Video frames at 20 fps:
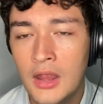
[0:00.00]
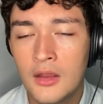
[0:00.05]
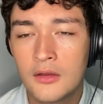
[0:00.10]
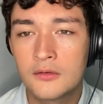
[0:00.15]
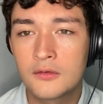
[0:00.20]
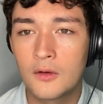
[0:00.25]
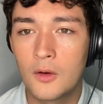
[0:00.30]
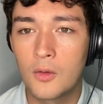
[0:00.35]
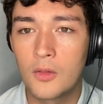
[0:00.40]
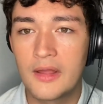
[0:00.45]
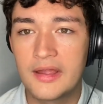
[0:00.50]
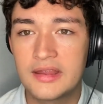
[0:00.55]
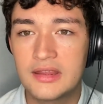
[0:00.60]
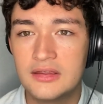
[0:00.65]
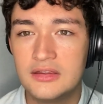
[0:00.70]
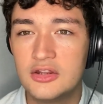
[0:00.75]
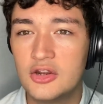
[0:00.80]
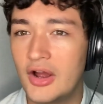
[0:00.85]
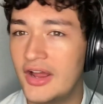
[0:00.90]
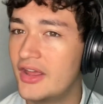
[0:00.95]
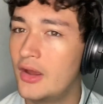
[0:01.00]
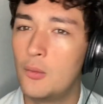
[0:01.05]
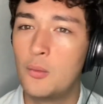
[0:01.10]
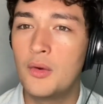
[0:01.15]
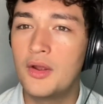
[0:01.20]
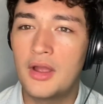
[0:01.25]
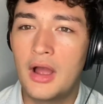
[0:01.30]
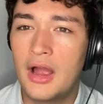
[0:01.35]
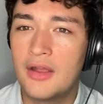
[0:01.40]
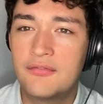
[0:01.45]
So like,
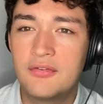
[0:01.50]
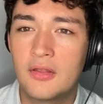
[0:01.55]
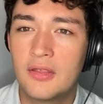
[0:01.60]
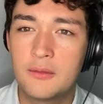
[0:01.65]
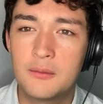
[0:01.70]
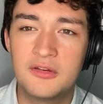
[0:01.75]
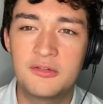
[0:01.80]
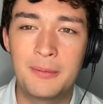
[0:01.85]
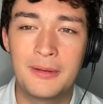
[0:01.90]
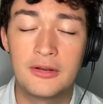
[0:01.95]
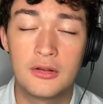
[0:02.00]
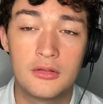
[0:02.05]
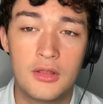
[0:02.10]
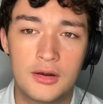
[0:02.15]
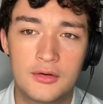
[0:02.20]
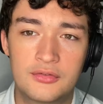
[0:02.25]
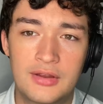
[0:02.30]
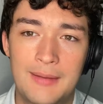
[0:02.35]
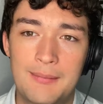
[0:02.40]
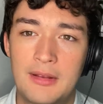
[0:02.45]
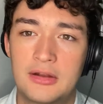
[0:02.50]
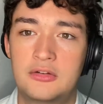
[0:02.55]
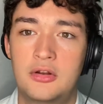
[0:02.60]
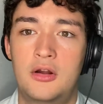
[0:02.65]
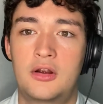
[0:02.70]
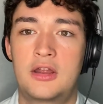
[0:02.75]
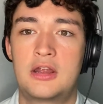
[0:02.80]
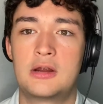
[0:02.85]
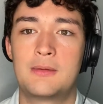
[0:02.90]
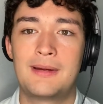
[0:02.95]
I feel like we spend a lot of time like
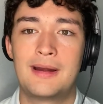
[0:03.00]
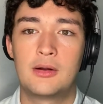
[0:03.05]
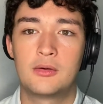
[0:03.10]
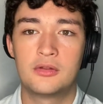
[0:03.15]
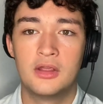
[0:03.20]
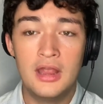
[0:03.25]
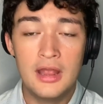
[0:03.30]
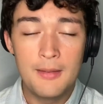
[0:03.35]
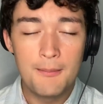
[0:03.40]
talking about